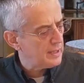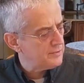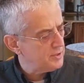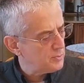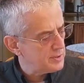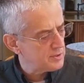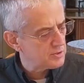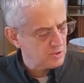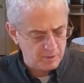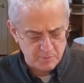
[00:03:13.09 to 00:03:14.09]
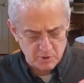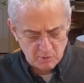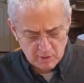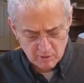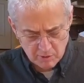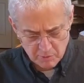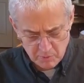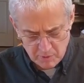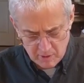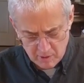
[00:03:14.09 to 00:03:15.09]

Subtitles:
out the original script, so I'll go through